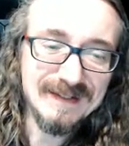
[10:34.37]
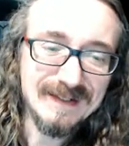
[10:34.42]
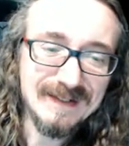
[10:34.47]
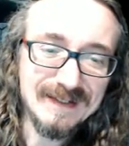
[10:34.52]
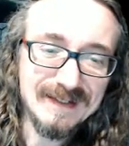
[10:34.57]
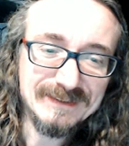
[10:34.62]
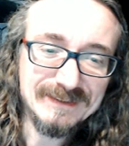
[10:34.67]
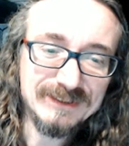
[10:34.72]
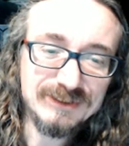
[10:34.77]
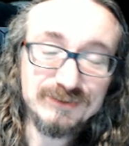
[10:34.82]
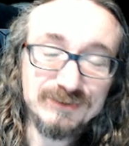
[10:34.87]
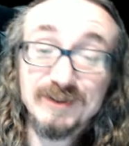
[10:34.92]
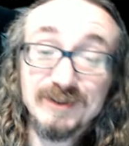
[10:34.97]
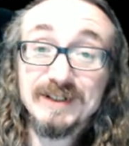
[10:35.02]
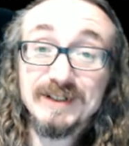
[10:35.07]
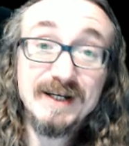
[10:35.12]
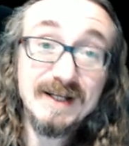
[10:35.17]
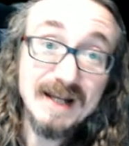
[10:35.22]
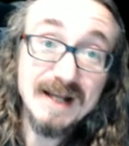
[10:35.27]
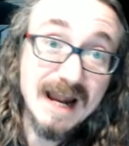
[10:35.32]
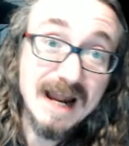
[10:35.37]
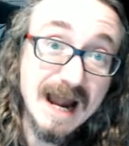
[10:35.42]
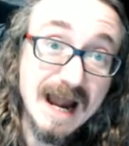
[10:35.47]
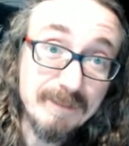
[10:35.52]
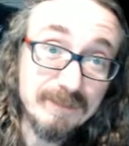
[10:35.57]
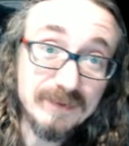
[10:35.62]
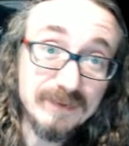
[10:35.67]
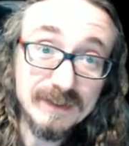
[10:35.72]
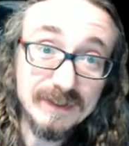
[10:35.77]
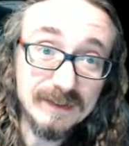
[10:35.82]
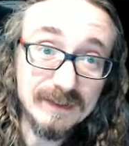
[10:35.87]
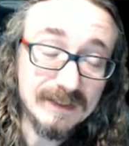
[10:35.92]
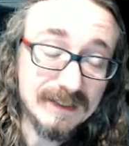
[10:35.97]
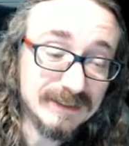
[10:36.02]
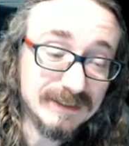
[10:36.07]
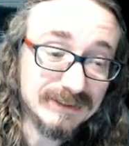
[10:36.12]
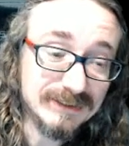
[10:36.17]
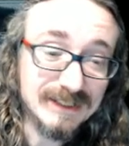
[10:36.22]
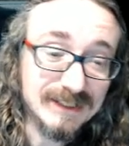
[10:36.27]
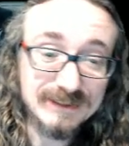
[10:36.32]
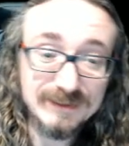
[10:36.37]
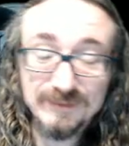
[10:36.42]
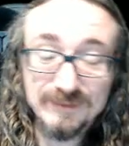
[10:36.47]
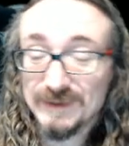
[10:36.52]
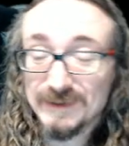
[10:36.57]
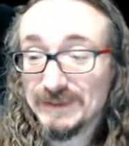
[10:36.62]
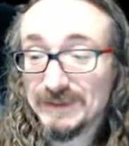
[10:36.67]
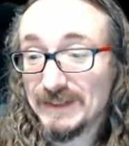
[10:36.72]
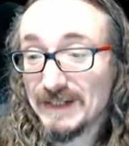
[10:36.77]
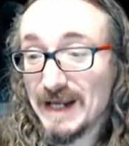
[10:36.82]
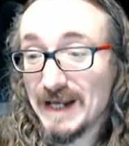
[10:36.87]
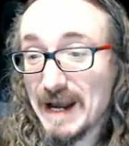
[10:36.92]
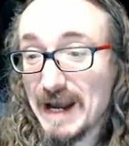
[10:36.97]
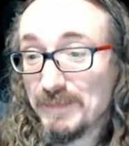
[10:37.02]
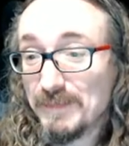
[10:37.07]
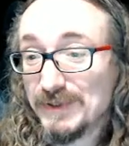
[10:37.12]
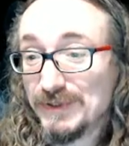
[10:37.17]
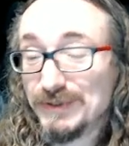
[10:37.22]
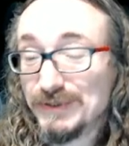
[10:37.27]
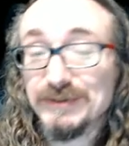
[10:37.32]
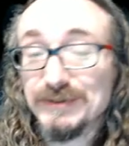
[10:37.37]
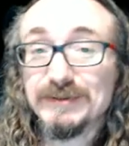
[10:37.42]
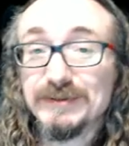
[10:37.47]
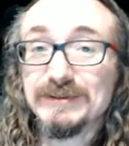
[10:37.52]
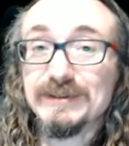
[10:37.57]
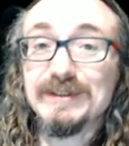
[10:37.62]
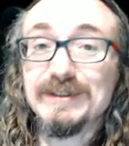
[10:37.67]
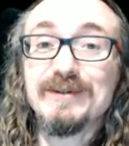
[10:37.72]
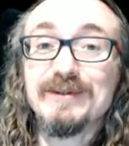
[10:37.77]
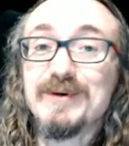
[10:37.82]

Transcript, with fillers: uh, she's really unhappy, and she doesn't really get happy until she